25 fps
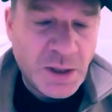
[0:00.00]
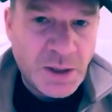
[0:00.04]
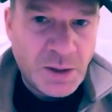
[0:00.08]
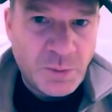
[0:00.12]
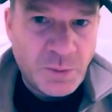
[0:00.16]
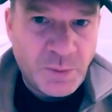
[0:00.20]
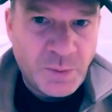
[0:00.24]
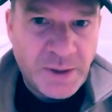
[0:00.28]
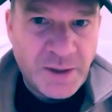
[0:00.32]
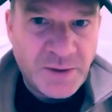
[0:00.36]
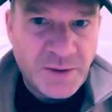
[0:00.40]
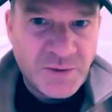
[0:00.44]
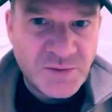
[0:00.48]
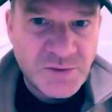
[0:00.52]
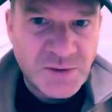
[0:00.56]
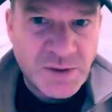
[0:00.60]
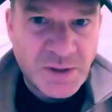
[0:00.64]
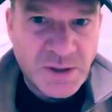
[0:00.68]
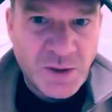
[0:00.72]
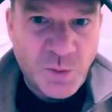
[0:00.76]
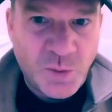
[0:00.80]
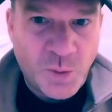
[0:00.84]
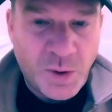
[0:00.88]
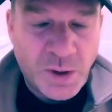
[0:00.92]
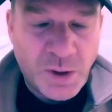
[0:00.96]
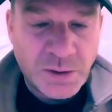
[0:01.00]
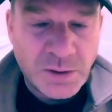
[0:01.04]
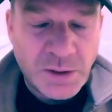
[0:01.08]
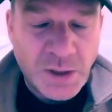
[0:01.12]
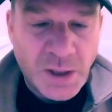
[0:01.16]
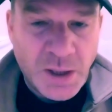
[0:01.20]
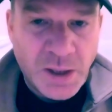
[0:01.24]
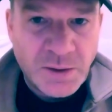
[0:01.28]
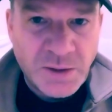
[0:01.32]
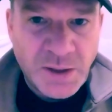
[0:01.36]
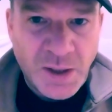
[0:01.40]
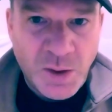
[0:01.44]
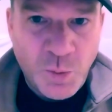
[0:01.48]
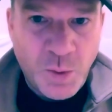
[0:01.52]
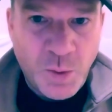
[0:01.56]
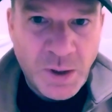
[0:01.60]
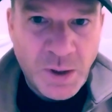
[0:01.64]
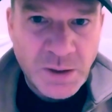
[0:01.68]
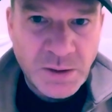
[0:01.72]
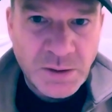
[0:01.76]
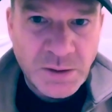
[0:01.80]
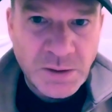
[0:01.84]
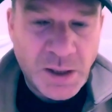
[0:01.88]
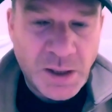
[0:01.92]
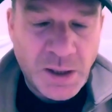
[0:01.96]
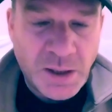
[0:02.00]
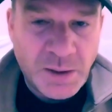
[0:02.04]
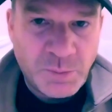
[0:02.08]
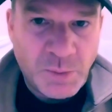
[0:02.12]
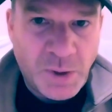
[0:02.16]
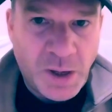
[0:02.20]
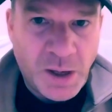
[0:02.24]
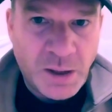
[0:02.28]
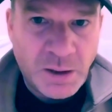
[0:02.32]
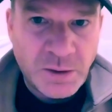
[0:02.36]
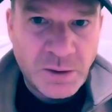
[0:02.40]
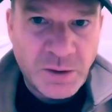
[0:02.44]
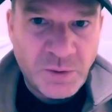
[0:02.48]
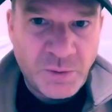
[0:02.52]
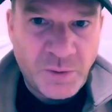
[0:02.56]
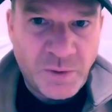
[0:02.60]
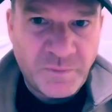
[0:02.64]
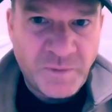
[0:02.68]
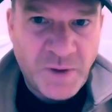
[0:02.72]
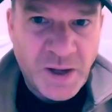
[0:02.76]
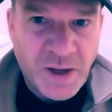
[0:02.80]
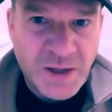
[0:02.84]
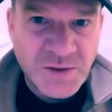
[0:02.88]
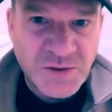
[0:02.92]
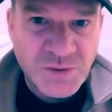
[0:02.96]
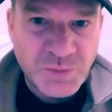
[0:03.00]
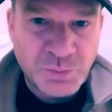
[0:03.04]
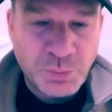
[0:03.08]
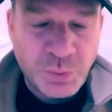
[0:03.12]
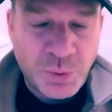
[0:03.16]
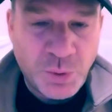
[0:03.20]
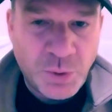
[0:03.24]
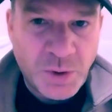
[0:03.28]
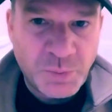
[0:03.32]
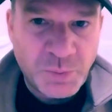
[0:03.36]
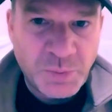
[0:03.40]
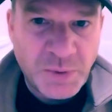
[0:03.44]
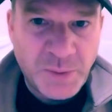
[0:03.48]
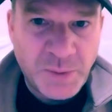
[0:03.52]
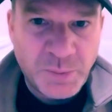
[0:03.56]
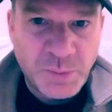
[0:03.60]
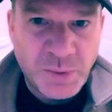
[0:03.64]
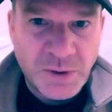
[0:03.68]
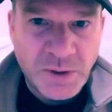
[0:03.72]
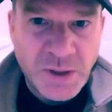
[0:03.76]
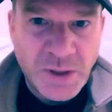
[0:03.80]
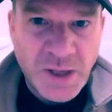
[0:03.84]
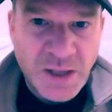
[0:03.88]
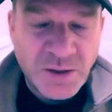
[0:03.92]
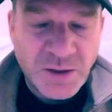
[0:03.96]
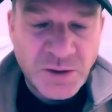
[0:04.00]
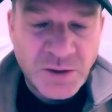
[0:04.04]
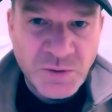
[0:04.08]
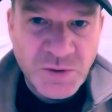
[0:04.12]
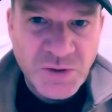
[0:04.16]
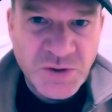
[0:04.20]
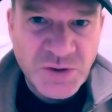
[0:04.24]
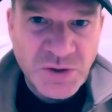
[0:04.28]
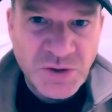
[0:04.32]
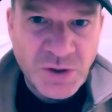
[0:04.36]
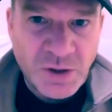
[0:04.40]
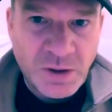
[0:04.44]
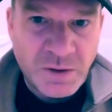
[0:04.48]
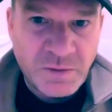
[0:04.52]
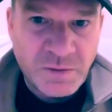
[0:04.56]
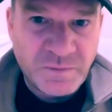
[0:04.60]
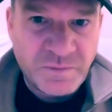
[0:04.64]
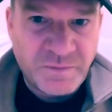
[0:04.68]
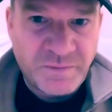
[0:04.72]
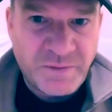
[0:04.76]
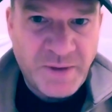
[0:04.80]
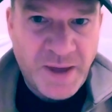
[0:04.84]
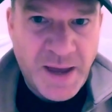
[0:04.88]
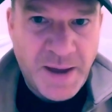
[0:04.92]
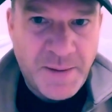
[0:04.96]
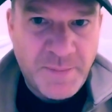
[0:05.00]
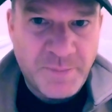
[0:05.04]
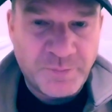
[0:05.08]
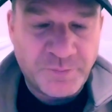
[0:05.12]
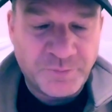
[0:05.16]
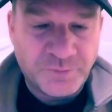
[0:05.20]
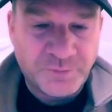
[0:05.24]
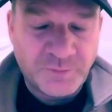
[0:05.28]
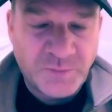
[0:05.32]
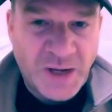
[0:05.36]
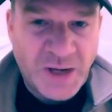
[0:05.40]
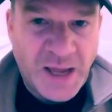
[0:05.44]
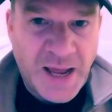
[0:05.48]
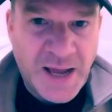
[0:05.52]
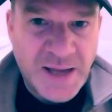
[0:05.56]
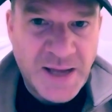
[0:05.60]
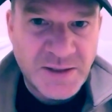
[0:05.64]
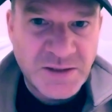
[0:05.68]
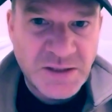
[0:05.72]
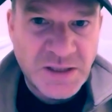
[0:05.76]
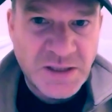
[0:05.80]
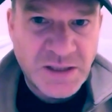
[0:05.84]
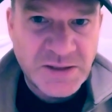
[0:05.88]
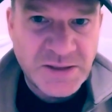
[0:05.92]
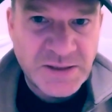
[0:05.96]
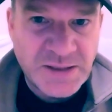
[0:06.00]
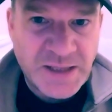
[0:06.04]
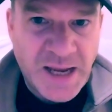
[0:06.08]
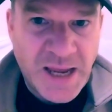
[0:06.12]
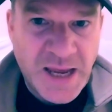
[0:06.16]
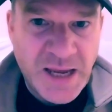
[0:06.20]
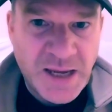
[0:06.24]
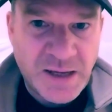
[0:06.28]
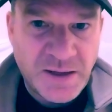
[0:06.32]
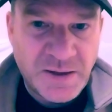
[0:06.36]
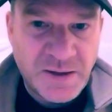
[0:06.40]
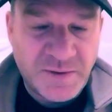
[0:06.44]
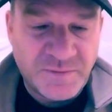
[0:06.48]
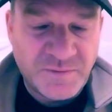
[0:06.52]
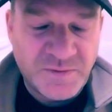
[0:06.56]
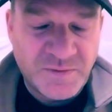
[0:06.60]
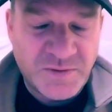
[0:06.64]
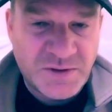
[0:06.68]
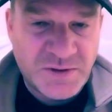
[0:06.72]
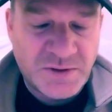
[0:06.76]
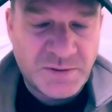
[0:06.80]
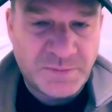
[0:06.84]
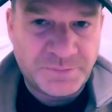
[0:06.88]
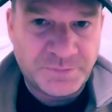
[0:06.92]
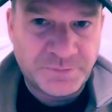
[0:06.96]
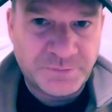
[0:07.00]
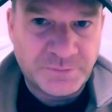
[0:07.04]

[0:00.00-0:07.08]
What else do they want? They want all of us poor people to serve them as slaves.